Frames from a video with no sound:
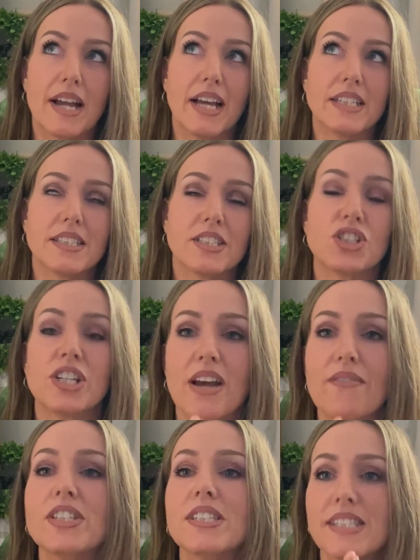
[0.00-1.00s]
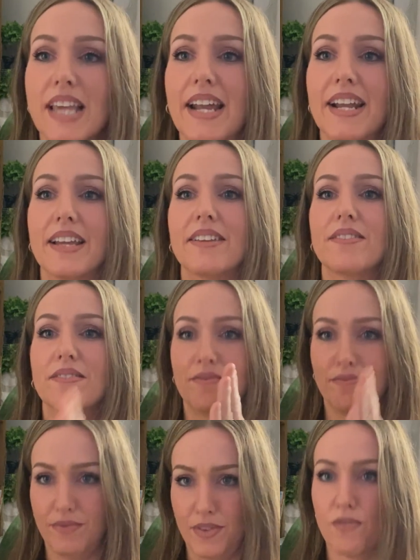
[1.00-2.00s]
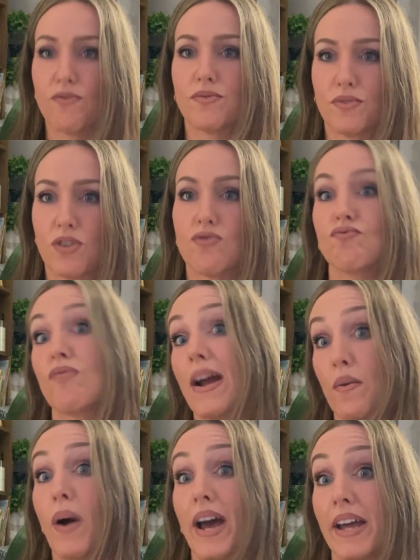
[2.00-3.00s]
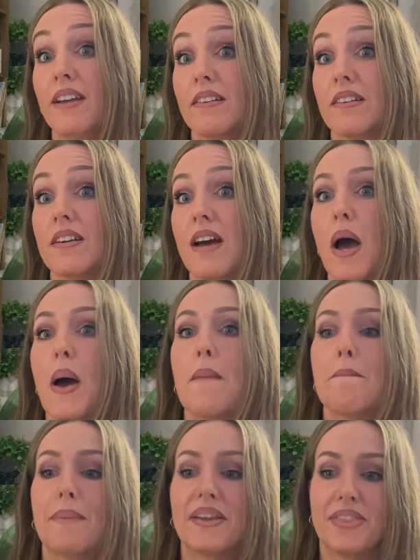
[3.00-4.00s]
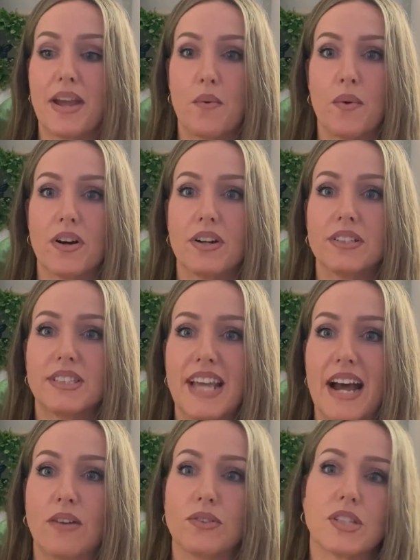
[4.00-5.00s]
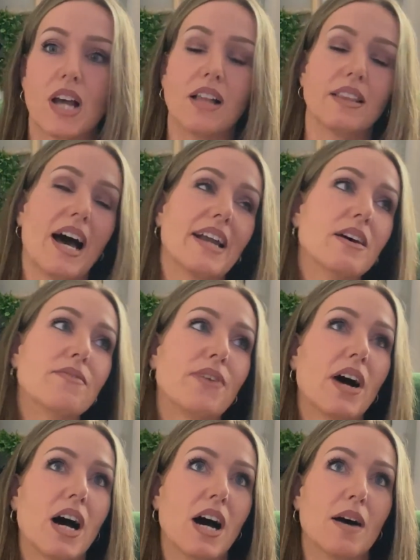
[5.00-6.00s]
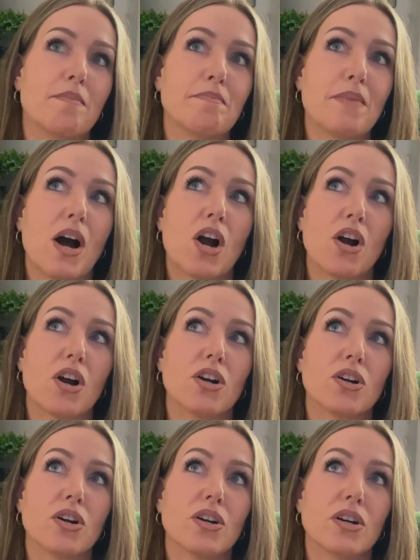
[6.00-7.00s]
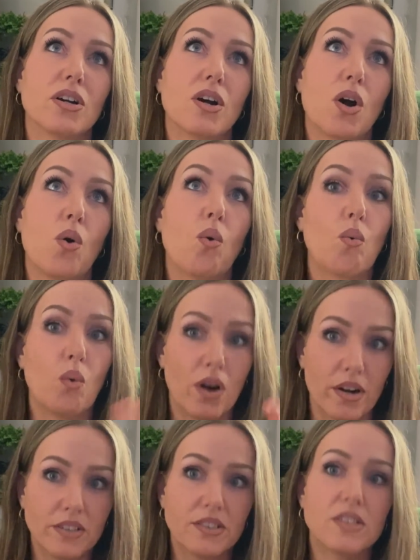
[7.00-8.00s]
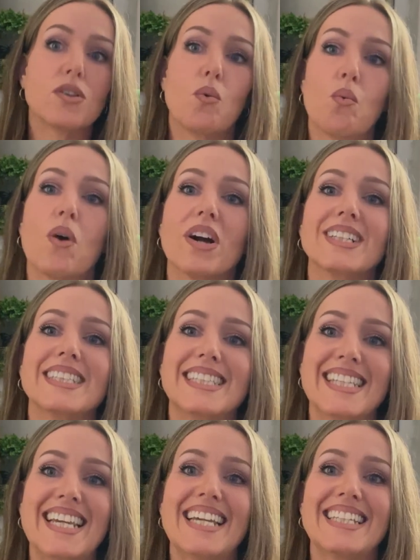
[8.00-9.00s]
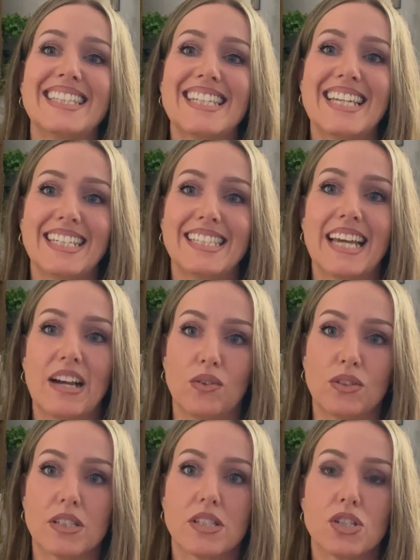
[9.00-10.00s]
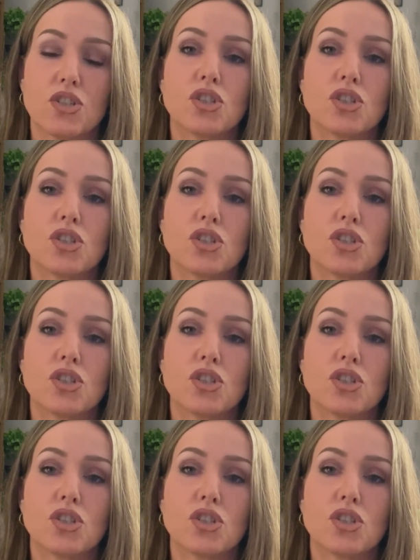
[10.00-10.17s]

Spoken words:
I guess she never said it the right way, but there were sounds. A lot of her words were D and T sounds.